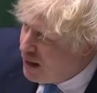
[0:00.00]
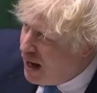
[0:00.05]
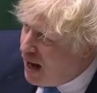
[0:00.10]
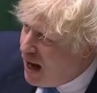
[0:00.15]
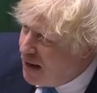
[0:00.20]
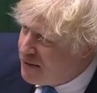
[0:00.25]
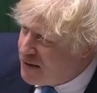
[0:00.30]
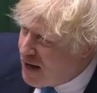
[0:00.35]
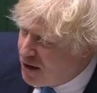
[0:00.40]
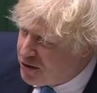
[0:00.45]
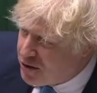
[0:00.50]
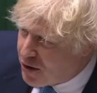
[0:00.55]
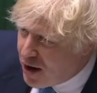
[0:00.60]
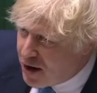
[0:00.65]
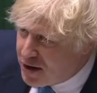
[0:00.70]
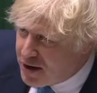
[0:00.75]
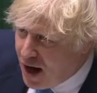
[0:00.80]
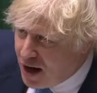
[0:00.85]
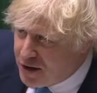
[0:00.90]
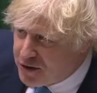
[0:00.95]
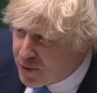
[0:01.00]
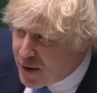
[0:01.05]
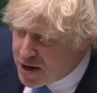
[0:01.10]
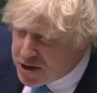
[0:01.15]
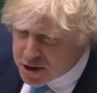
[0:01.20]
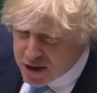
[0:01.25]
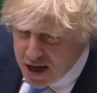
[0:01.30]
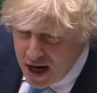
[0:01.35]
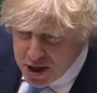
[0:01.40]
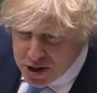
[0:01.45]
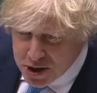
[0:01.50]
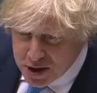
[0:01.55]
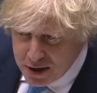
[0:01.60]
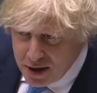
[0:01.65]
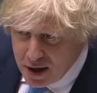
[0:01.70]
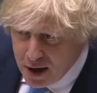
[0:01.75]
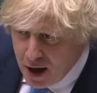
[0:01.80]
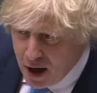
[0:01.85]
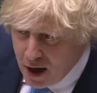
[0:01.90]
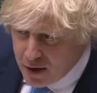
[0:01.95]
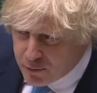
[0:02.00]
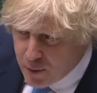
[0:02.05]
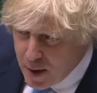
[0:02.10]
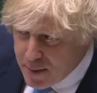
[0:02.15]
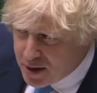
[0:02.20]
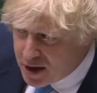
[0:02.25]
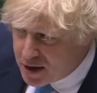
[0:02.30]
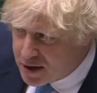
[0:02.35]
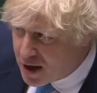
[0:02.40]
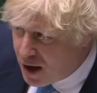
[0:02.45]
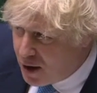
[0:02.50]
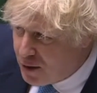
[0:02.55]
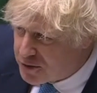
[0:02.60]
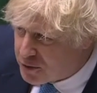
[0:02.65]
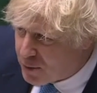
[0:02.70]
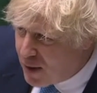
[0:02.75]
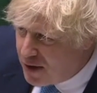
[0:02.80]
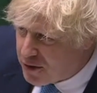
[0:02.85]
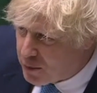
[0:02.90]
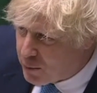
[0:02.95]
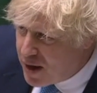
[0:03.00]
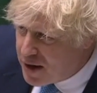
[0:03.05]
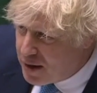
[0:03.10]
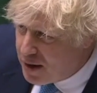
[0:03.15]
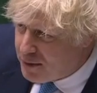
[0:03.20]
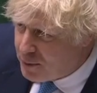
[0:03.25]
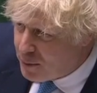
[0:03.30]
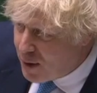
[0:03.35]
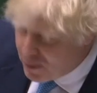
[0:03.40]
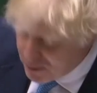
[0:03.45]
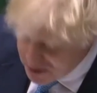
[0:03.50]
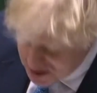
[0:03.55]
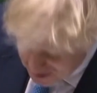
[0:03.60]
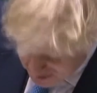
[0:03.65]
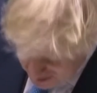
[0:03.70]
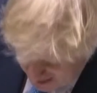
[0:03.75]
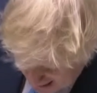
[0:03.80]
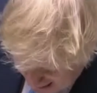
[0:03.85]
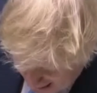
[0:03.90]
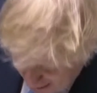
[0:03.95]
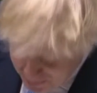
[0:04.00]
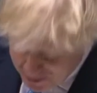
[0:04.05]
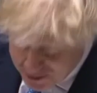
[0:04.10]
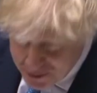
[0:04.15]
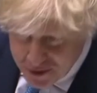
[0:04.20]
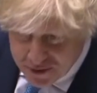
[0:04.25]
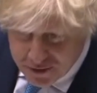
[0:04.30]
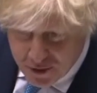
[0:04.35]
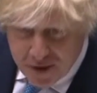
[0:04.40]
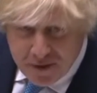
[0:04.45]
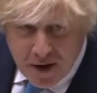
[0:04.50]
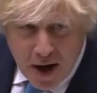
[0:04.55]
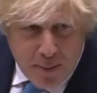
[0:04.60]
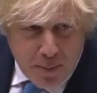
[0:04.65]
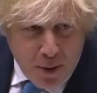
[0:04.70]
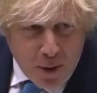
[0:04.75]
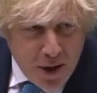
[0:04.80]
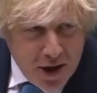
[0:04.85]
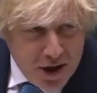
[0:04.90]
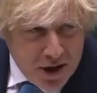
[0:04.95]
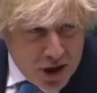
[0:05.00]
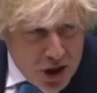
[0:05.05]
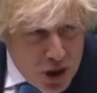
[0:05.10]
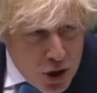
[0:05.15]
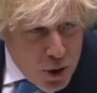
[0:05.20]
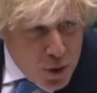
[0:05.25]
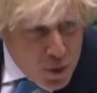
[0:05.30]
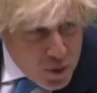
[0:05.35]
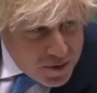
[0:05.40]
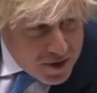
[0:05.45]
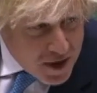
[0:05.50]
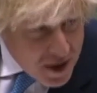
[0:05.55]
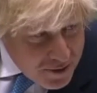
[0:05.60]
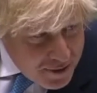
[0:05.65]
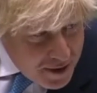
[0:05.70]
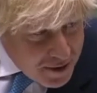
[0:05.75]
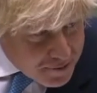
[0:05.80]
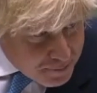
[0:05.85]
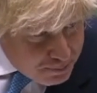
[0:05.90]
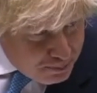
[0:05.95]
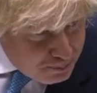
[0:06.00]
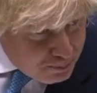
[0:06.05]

the end of this year. So that really creates a ticking clock, but a ticking clock in a context in which, obviously because